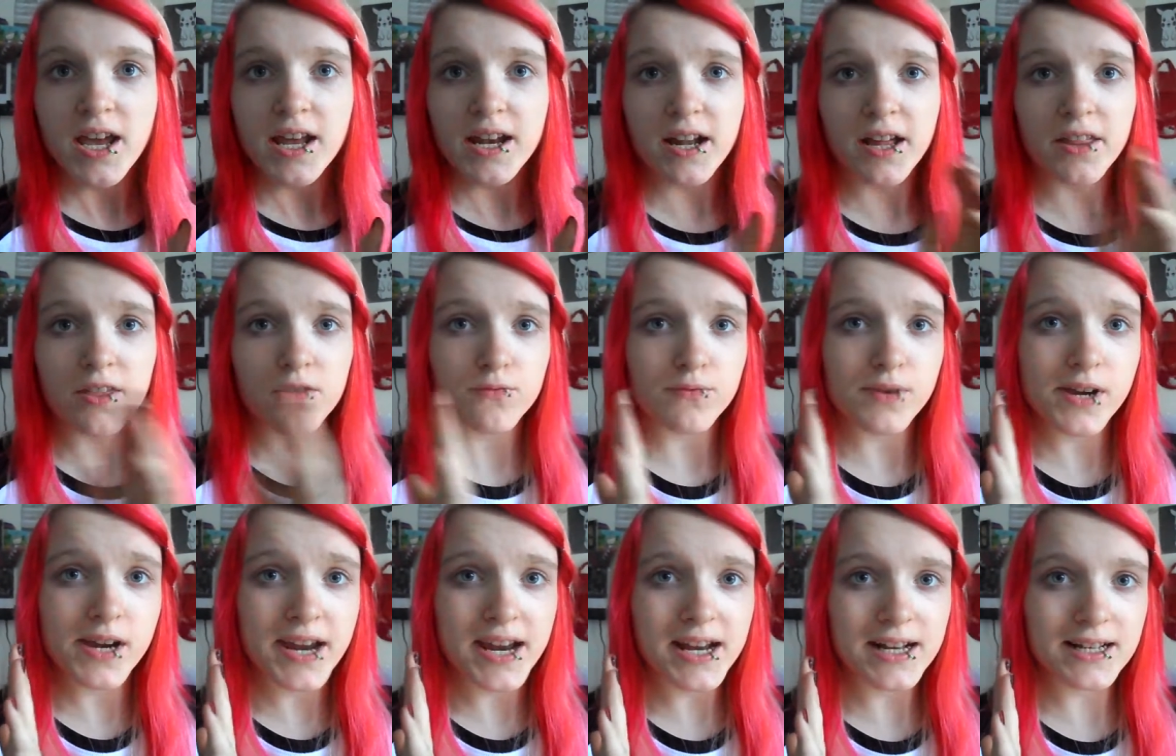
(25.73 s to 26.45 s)
And on the
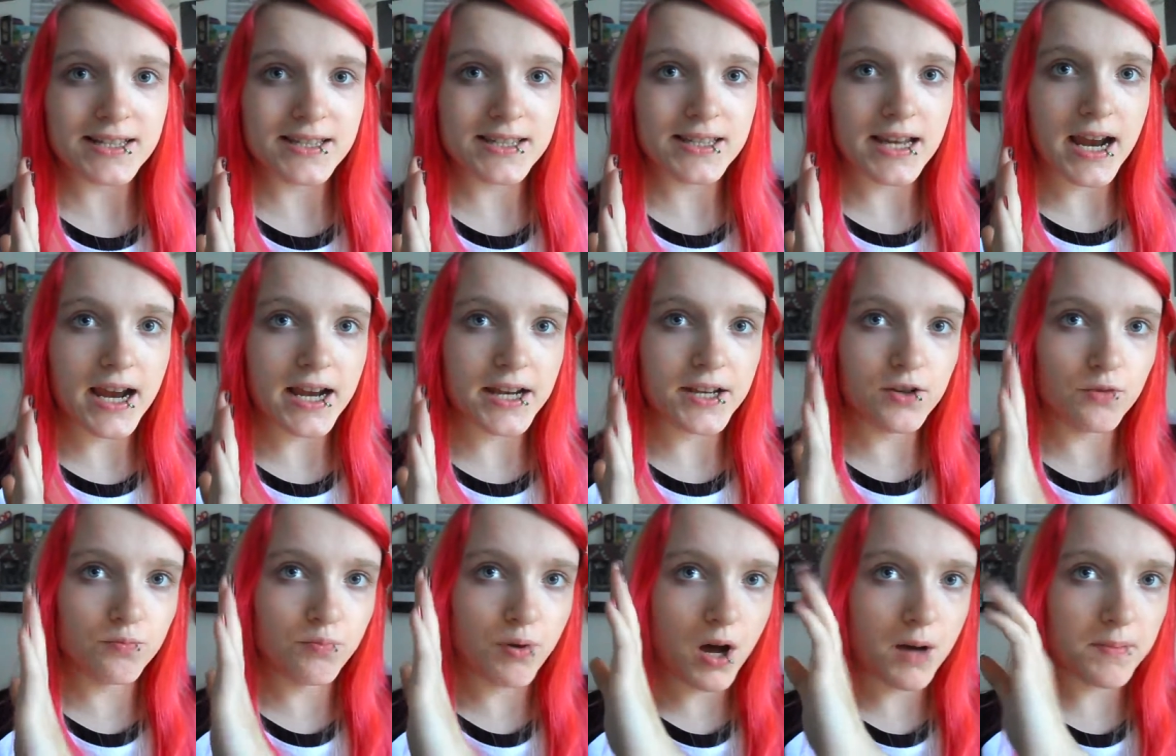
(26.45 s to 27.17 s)
right hand
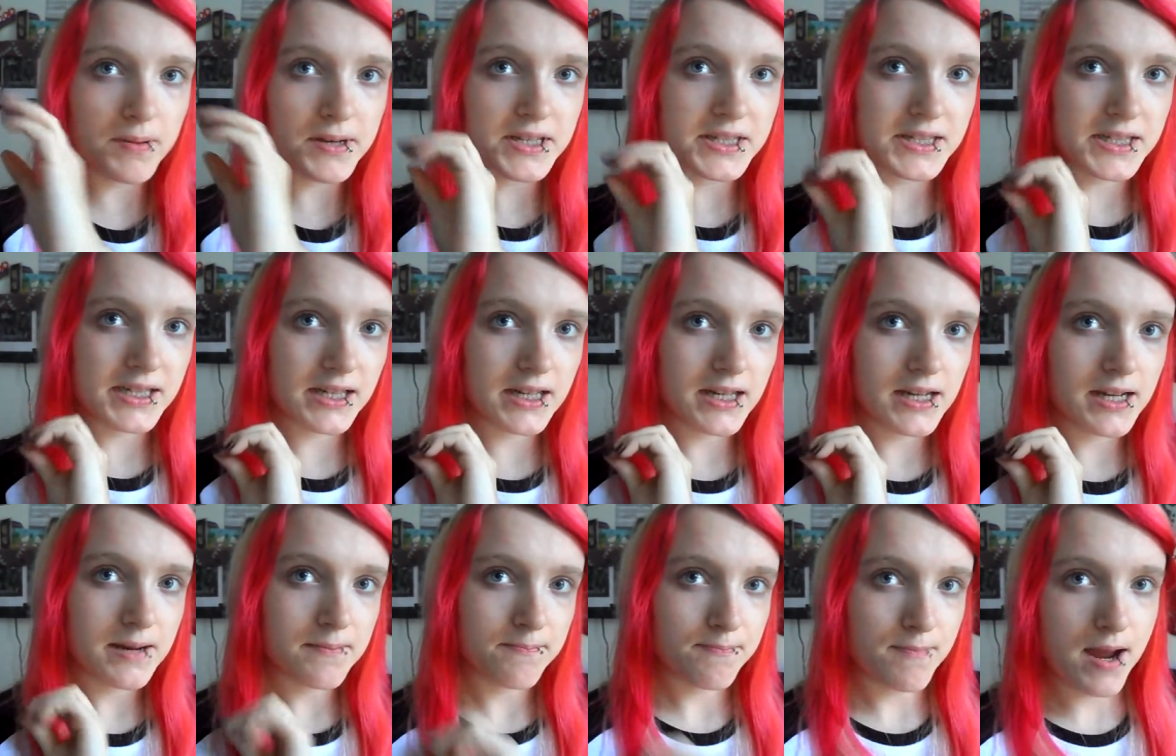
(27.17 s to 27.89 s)
side, you'll probably
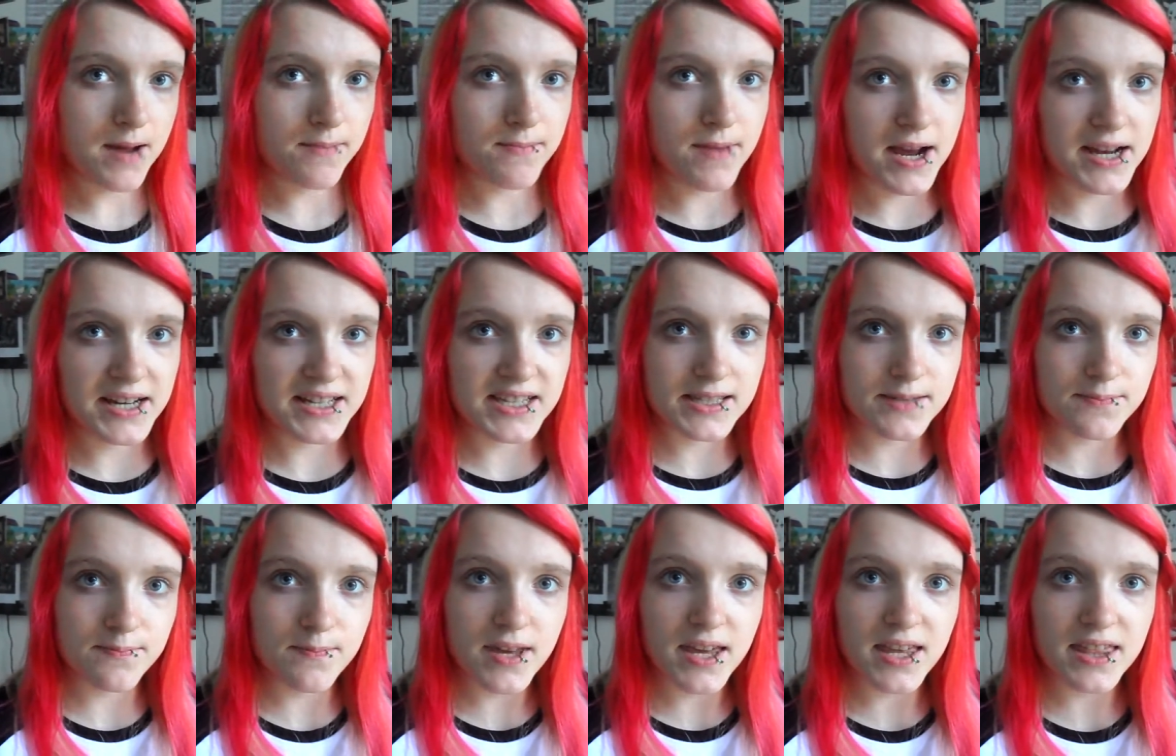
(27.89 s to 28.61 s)
see mymyy.